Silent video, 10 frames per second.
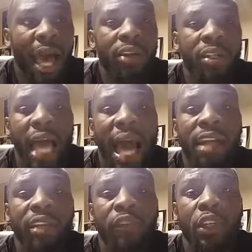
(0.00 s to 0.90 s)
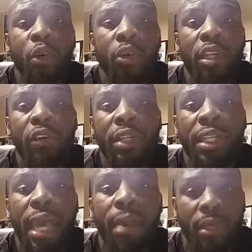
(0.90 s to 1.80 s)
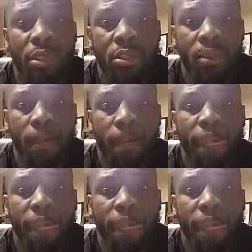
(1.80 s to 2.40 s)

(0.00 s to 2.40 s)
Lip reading: of the ordinary damage.